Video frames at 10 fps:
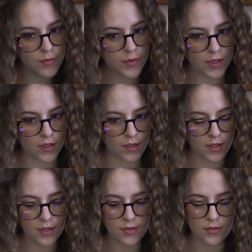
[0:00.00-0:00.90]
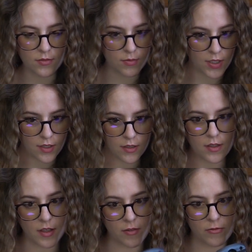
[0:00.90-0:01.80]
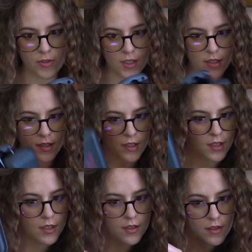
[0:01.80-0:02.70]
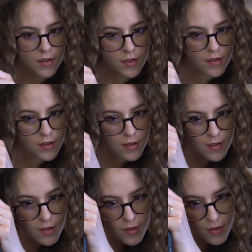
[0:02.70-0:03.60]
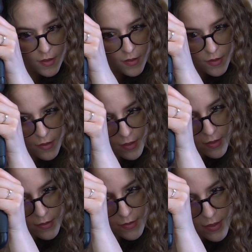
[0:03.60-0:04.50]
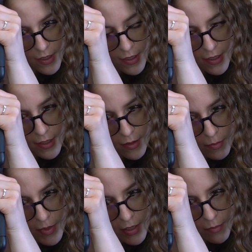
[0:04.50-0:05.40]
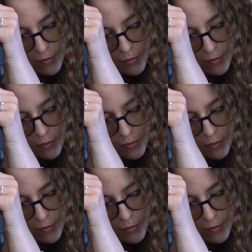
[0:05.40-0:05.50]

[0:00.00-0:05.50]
but this one definitely needs a little bit